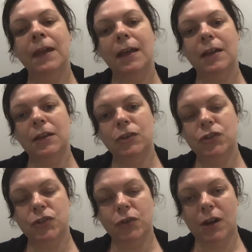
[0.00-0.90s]
You
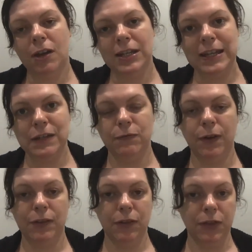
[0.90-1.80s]
should try and
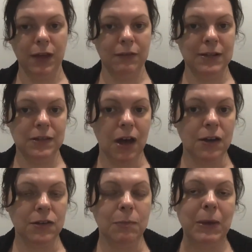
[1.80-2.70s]
identify the theories that
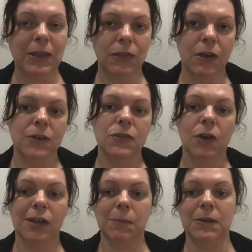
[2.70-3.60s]
underpin those
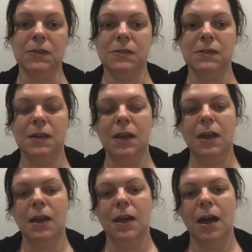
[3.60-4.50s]
arguments,
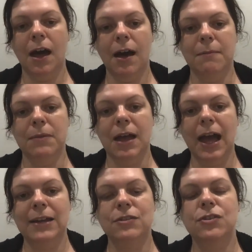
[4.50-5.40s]

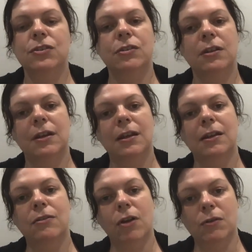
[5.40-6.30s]
and
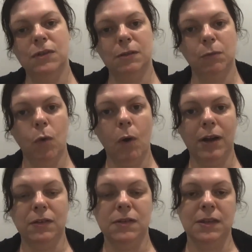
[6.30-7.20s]
note some
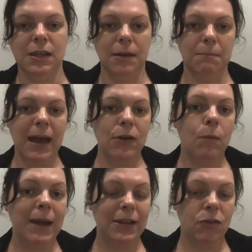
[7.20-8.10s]
quotes that you may or
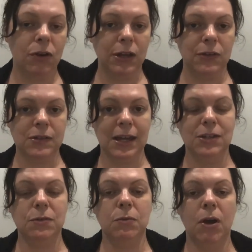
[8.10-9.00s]
may not use
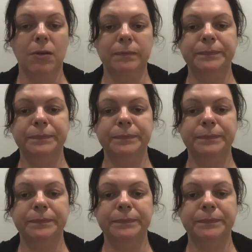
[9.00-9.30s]
later on.